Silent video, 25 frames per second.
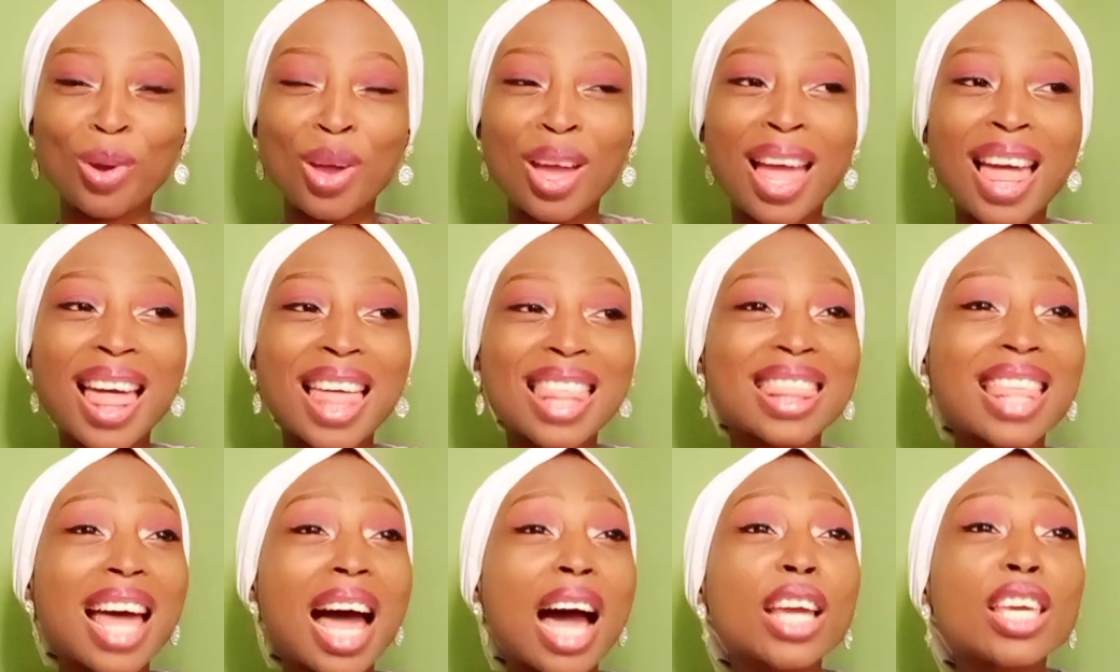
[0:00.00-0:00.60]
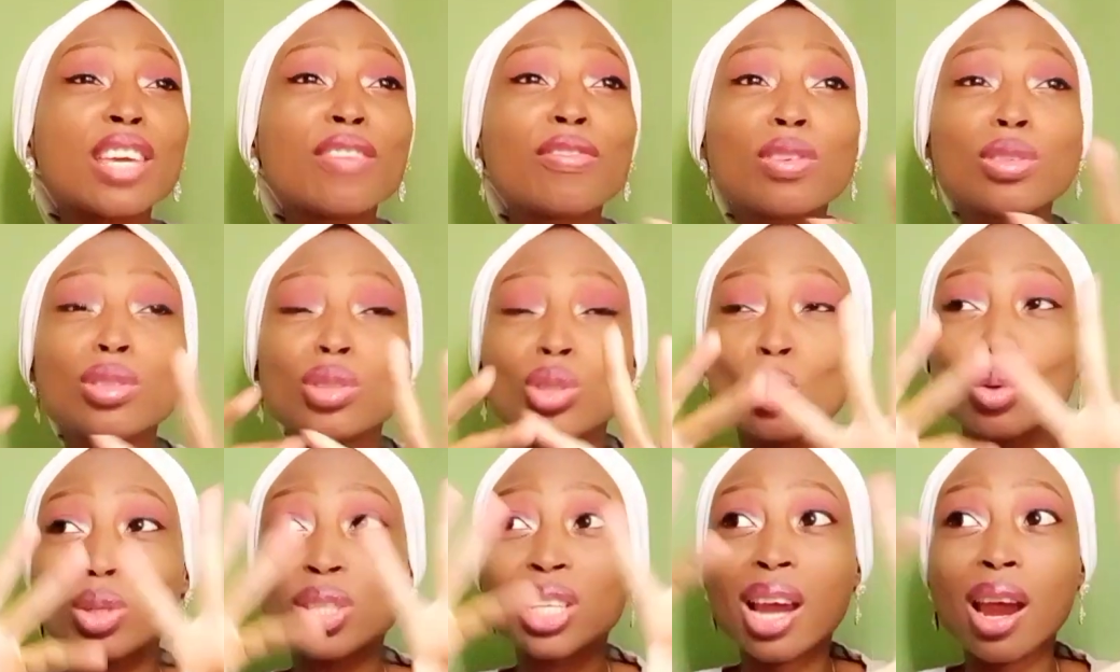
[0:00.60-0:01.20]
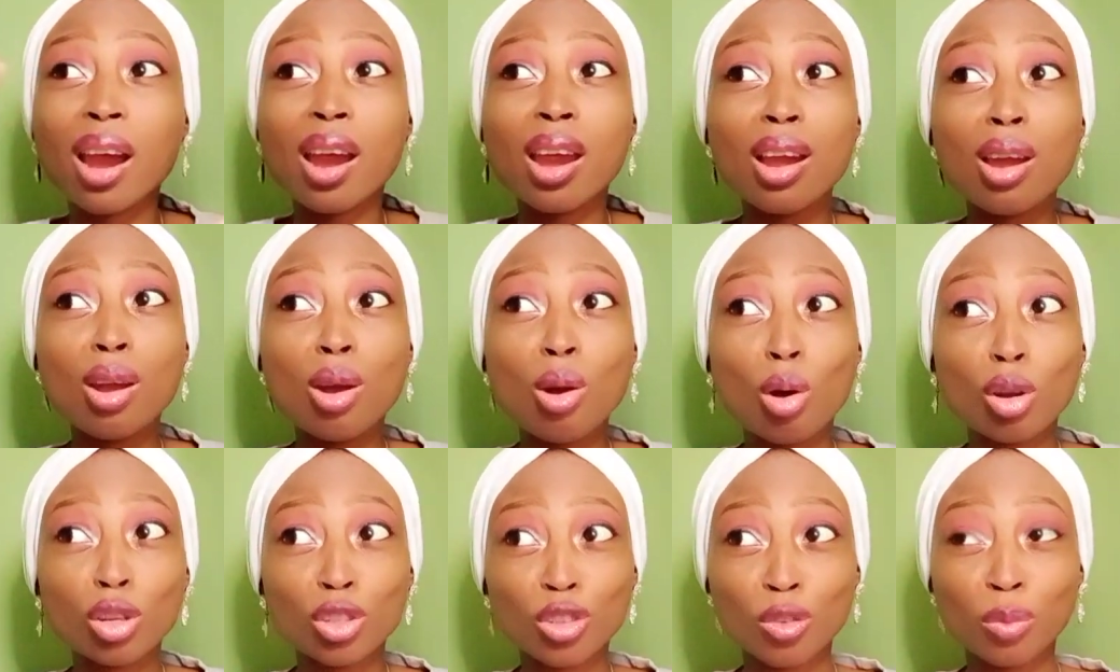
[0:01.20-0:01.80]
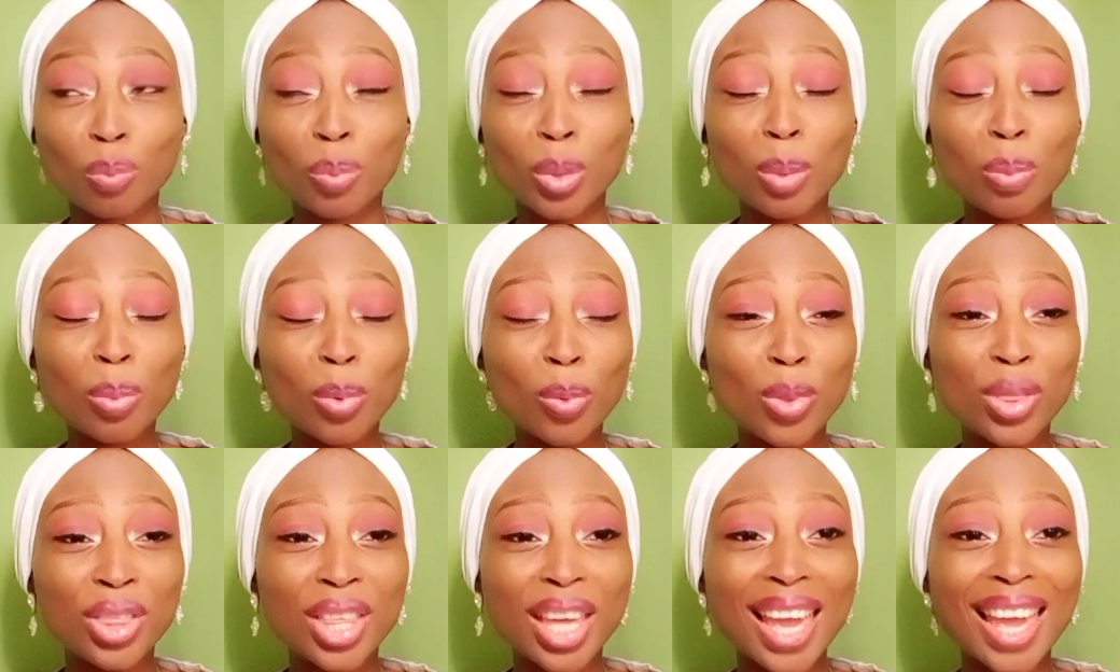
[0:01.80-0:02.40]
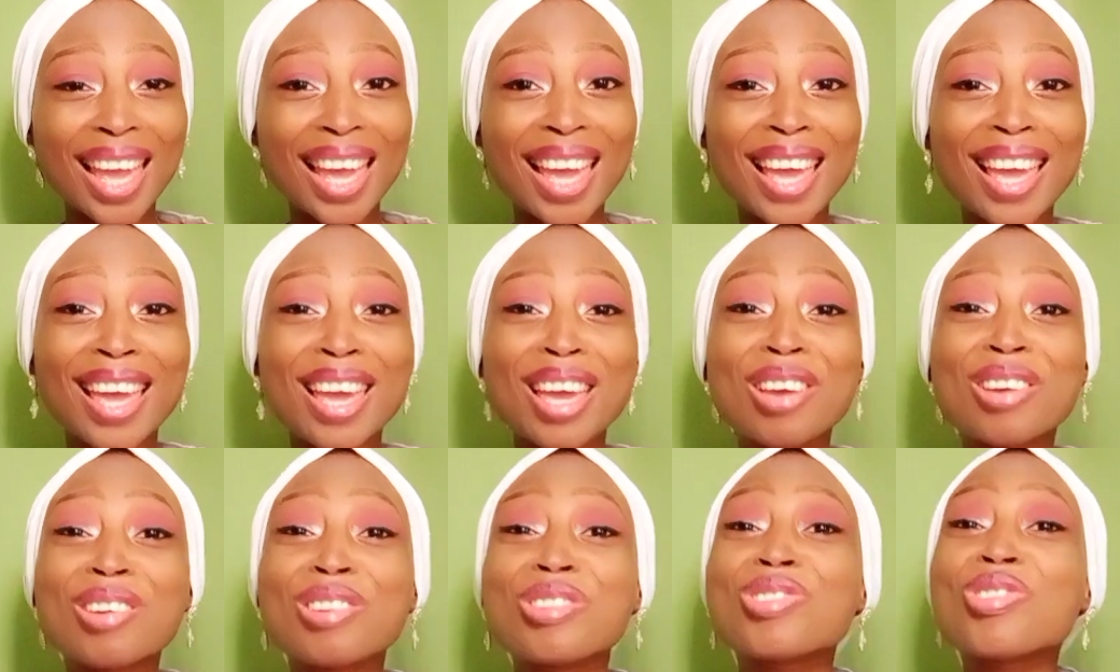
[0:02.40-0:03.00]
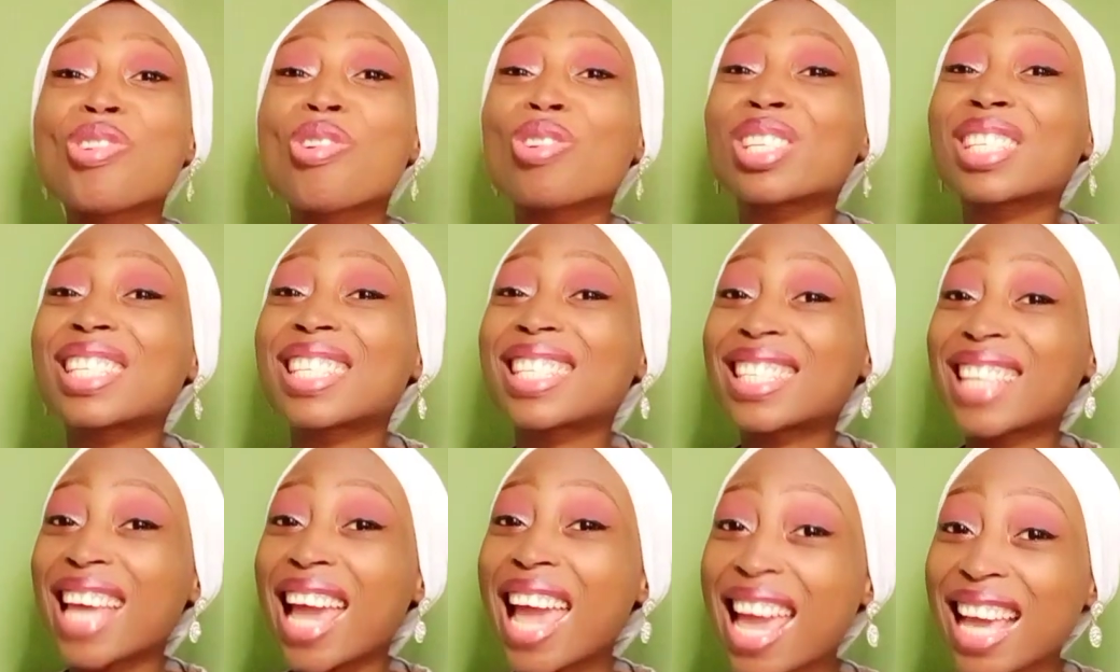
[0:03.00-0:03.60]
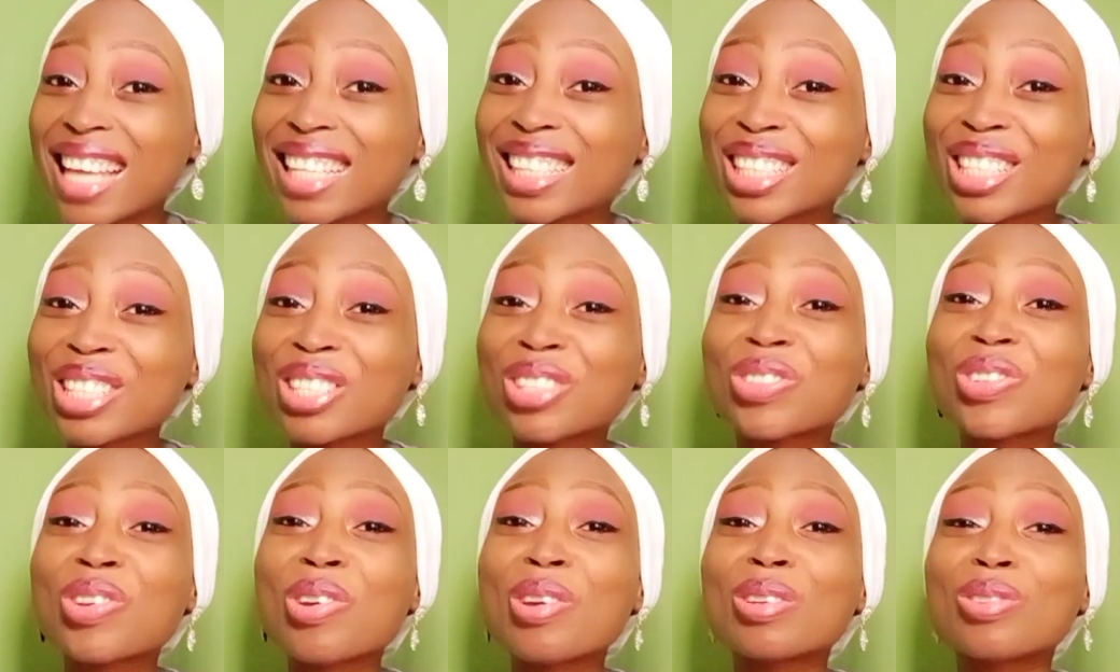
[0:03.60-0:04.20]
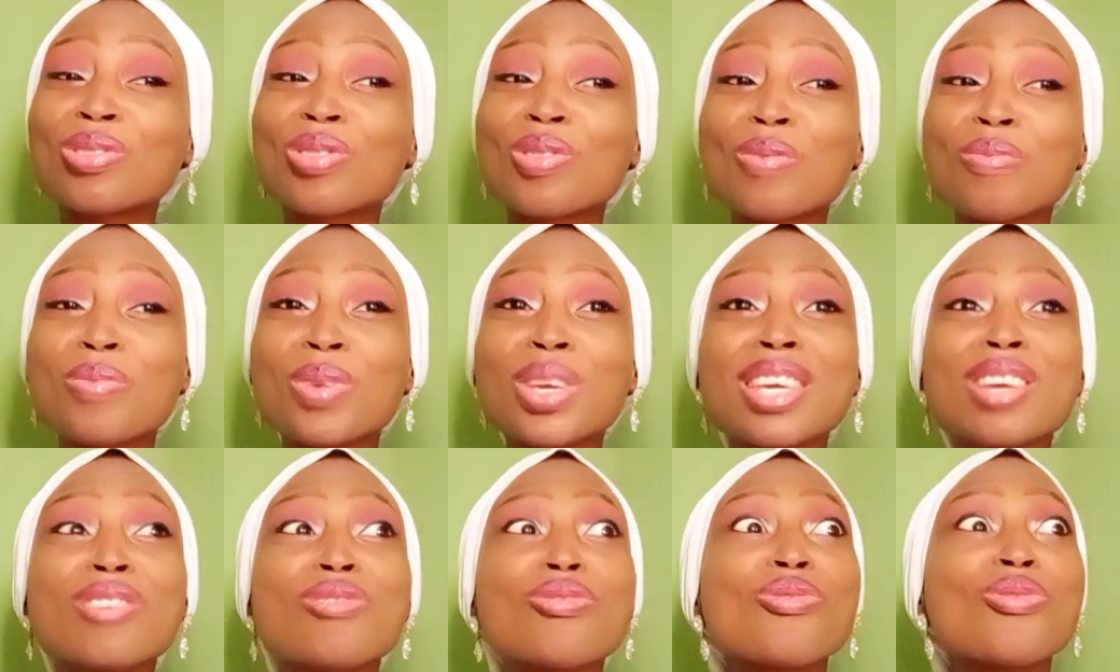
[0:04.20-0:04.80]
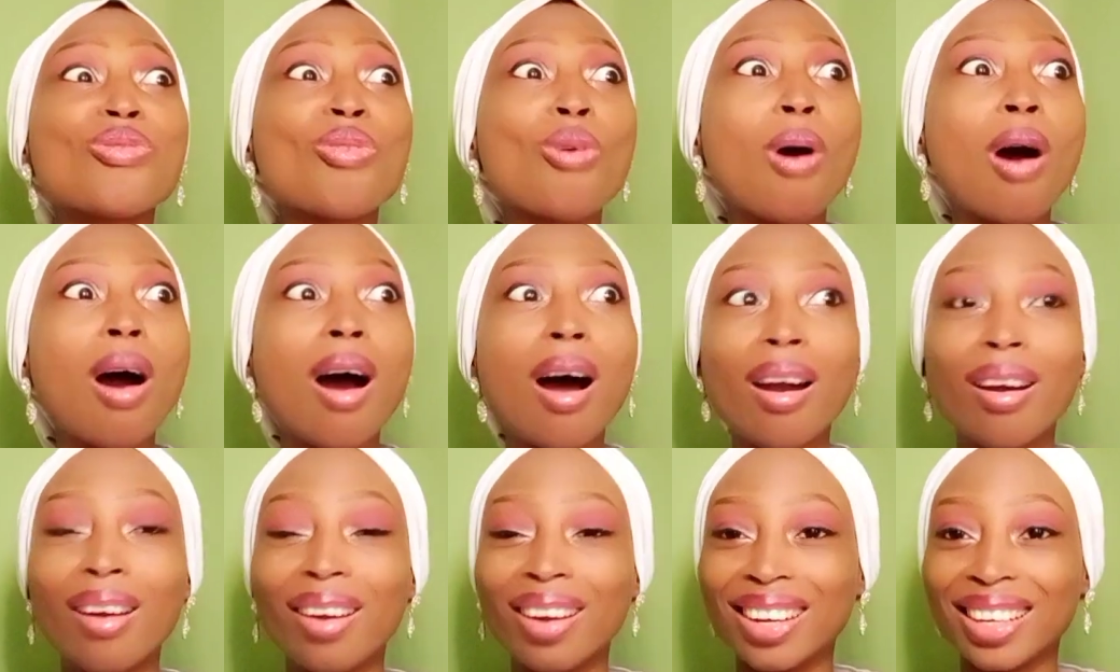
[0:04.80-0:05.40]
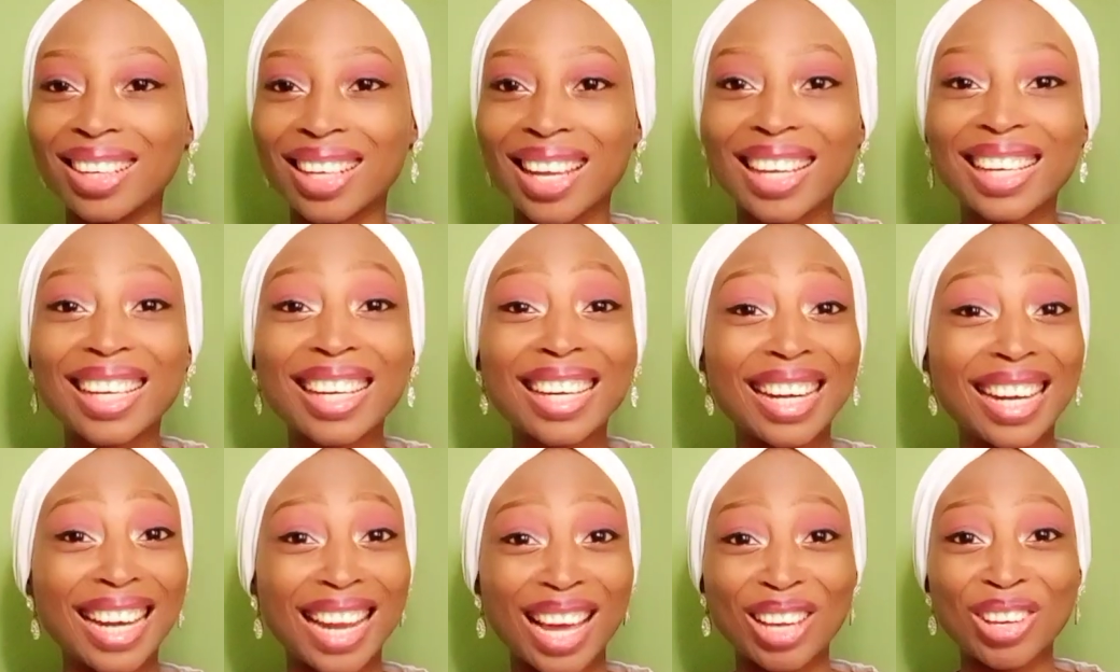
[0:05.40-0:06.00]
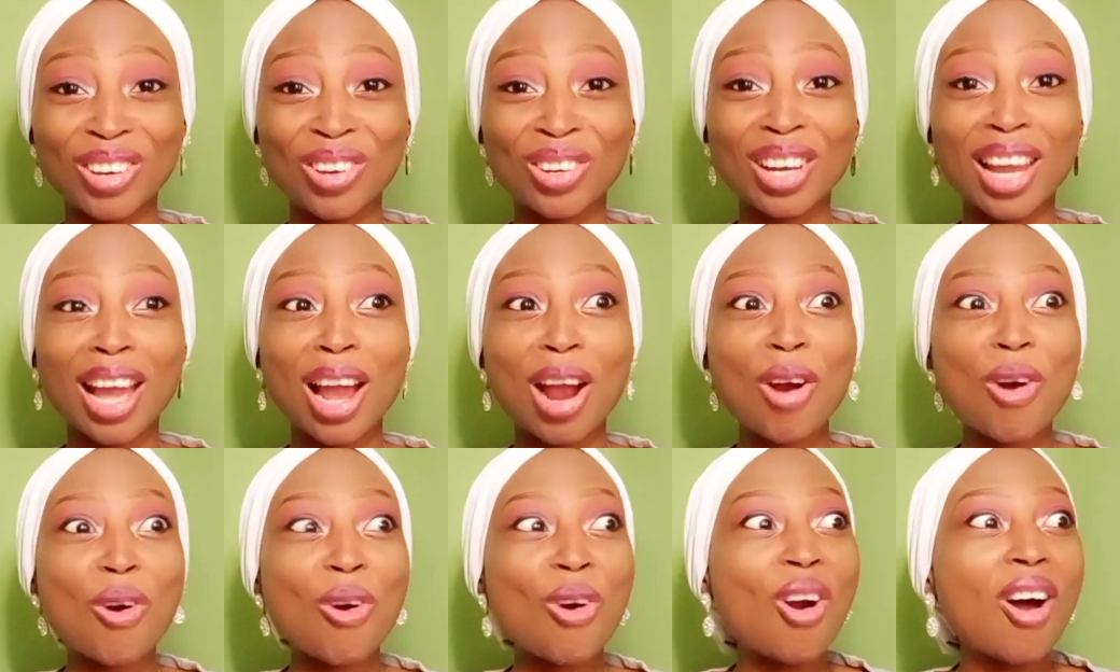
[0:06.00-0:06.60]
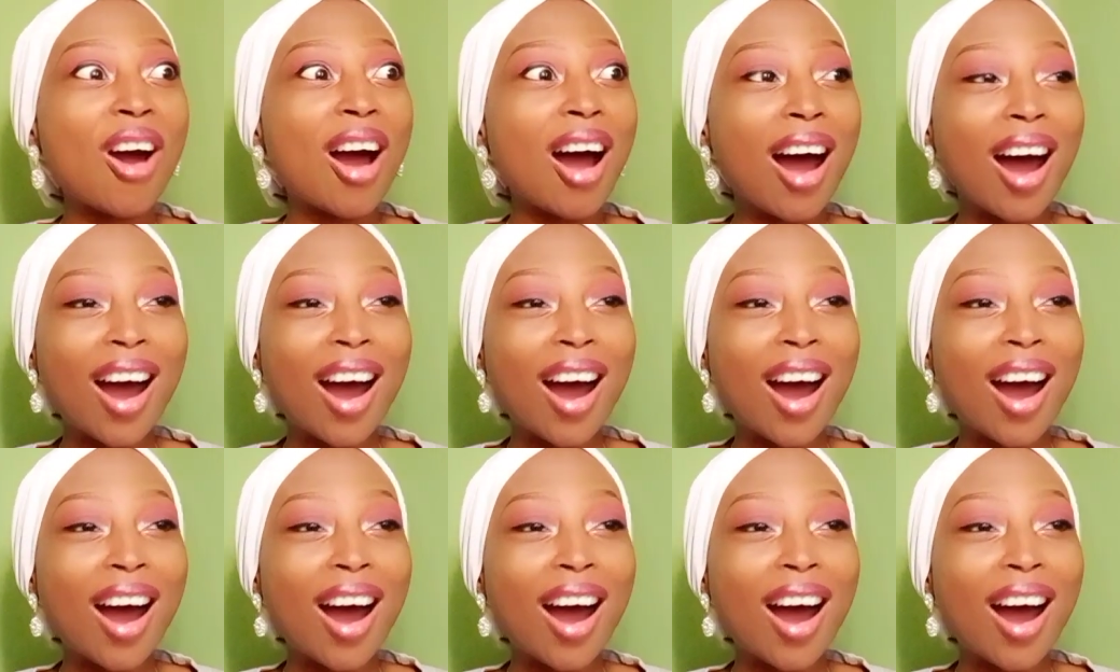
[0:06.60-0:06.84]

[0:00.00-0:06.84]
that even though there are a lot of people there, your scent is going to be roaring like a lion, like roar.